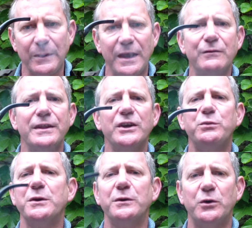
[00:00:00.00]
even this
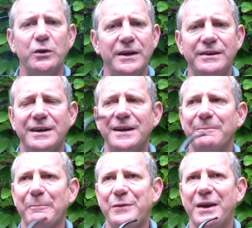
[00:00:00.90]
one could
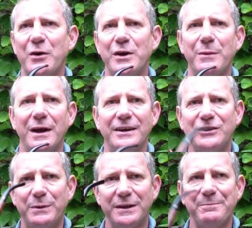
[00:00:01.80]
easily go in my
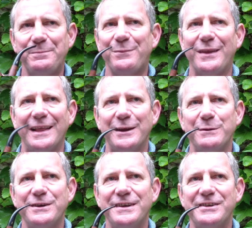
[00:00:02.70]
list, but let
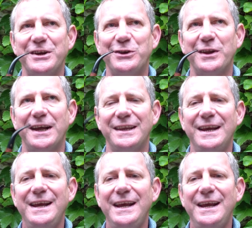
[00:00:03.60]
me stick to that.